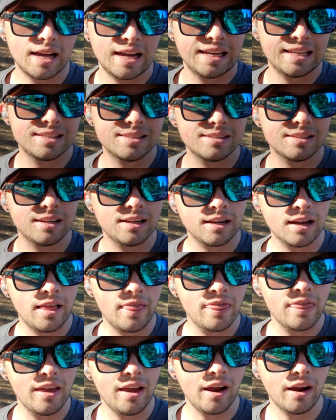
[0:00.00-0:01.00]
is sitting on
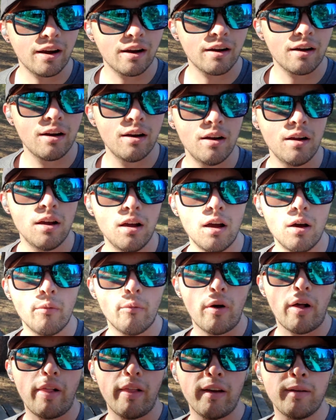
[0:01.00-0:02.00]
there
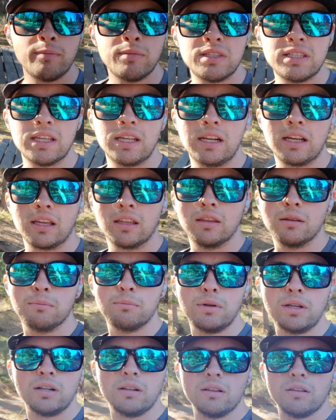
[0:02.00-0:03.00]
while I'm sitting in the
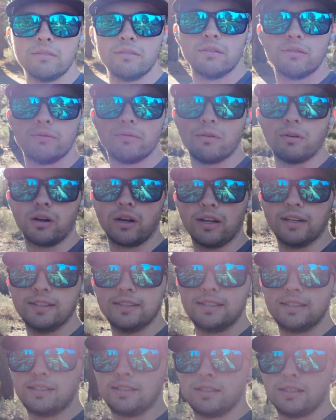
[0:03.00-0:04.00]
middle of the
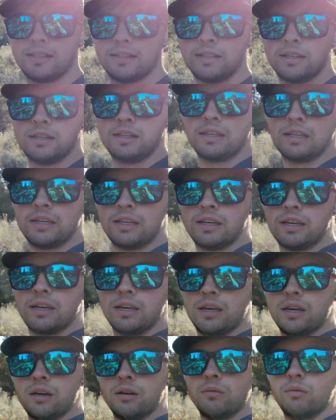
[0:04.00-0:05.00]
forest
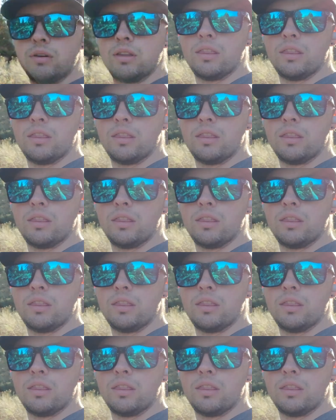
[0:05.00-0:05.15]
with